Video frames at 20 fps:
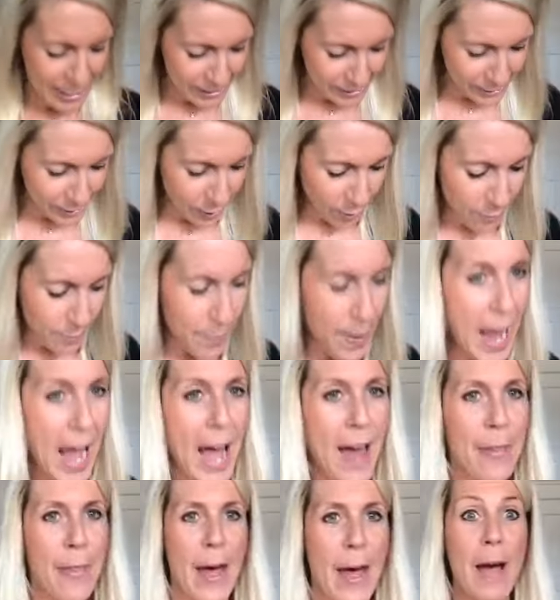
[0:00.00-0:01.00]
So
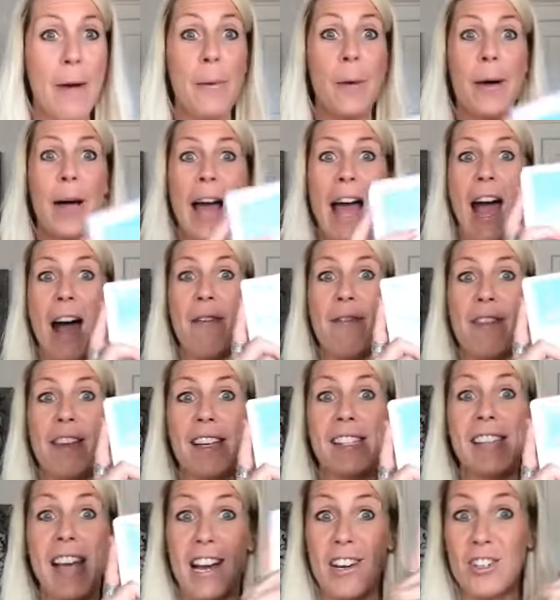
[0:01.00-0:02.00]
Beth, I will have
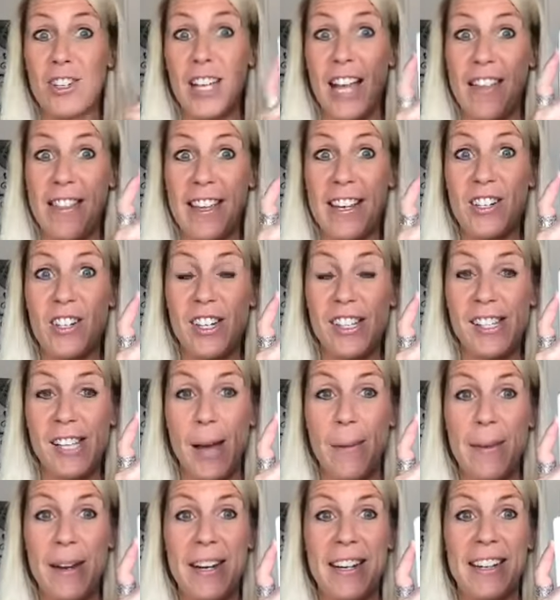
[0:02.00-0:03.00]
this. Actually, I think she's
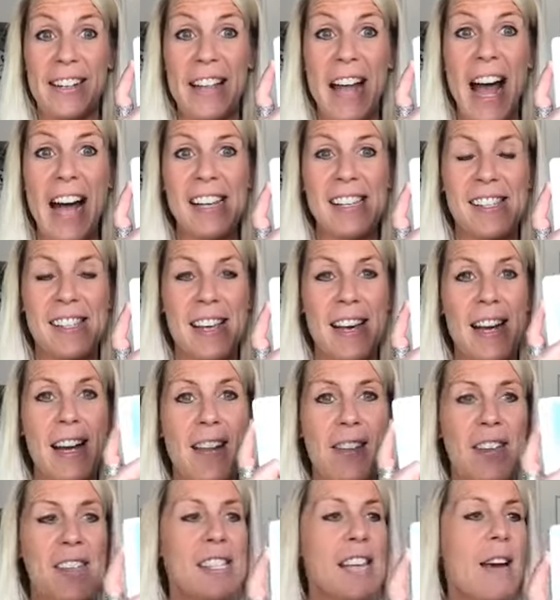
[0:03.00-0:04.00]
coming to class
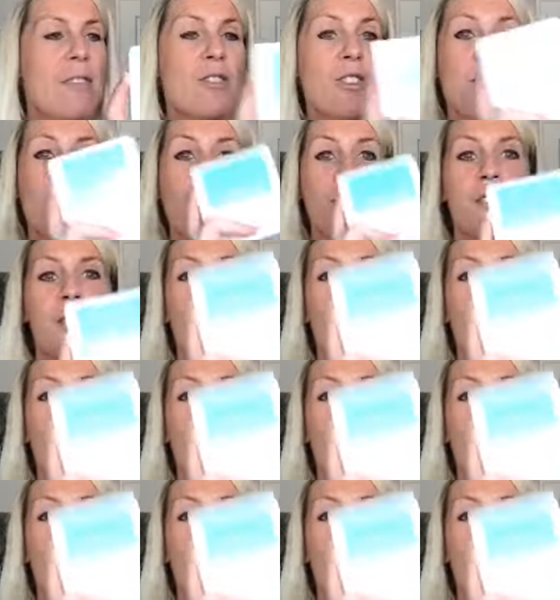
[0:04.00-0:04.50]
this afternoon.